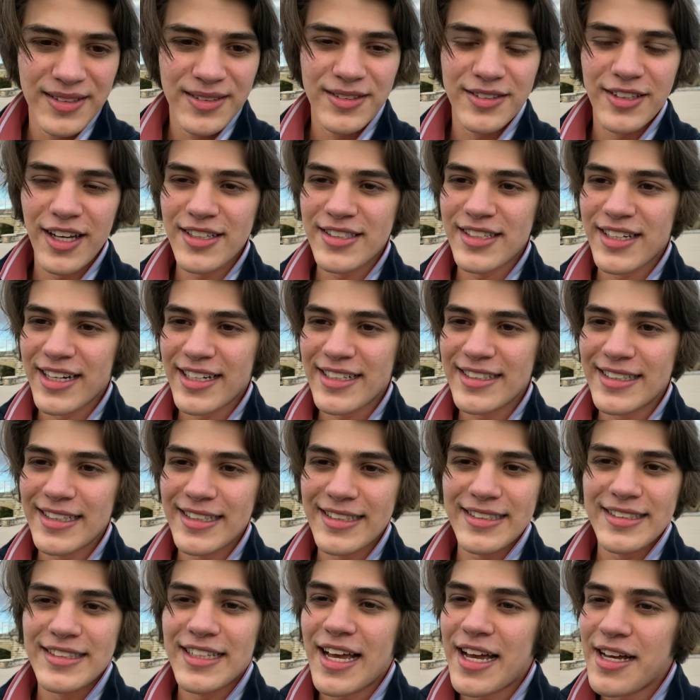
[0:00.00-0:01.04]
doesn't
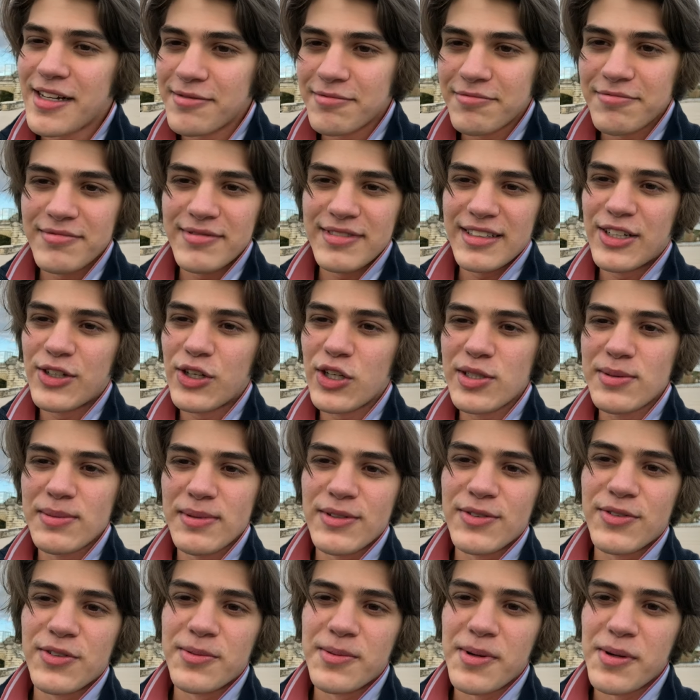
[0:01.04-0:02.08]
exist,
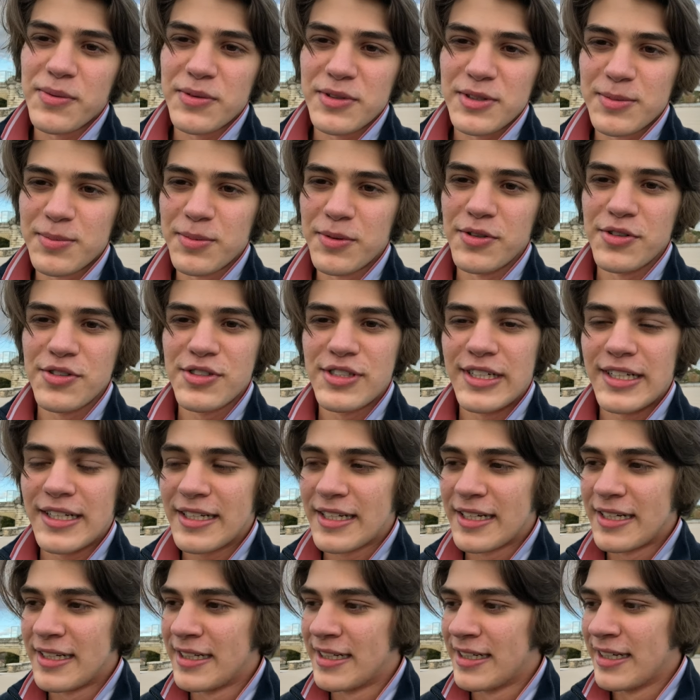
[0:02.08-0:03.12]
Christmas for me was
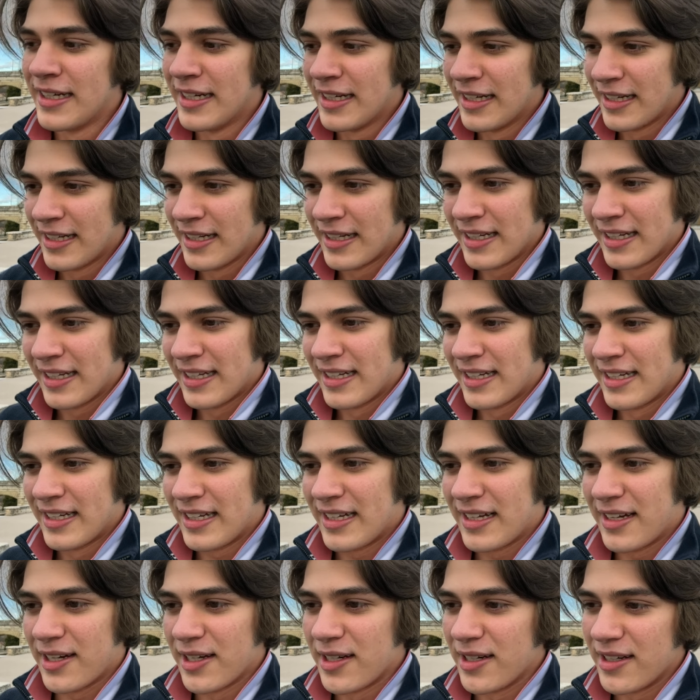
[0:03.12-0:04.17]
bullshit.
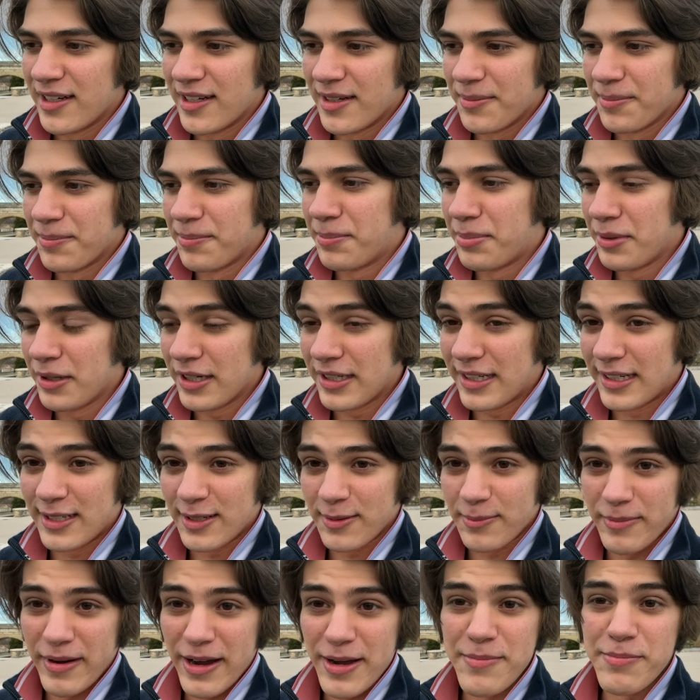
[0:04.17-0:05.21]

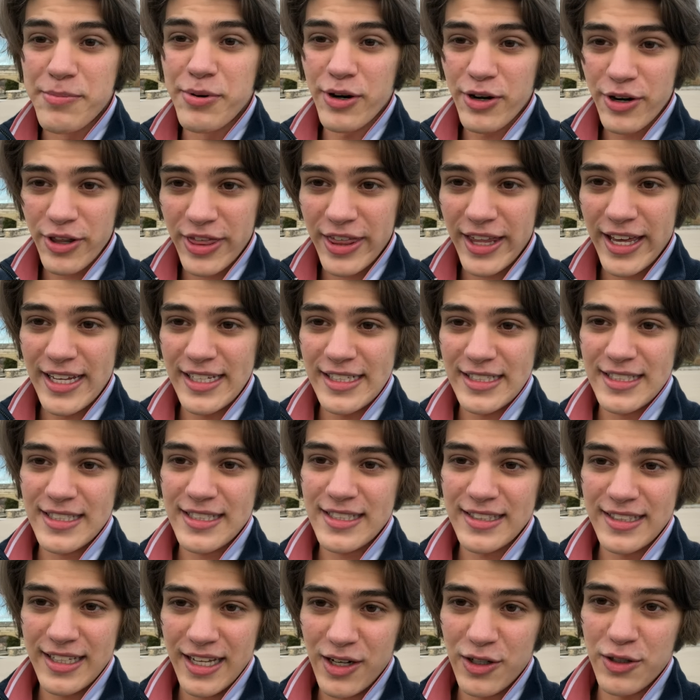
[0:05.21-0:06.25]
But my
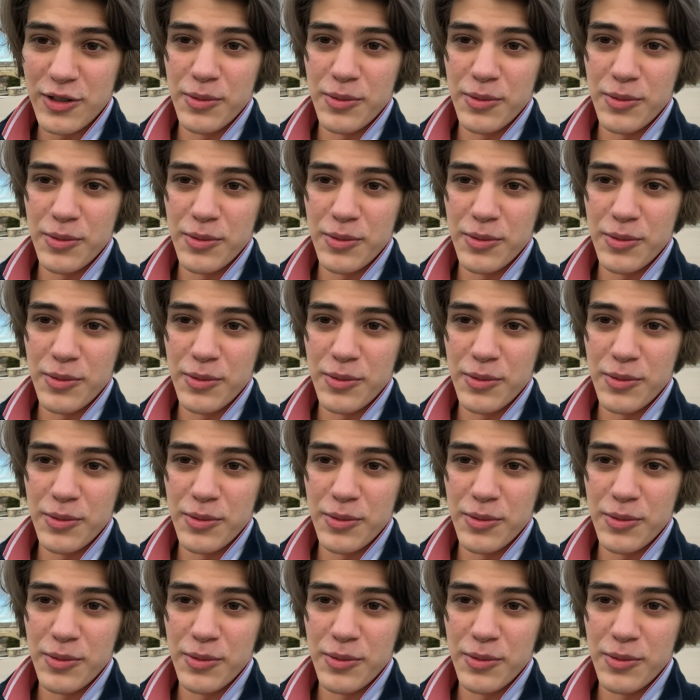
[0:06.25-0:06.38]
birthdays, they are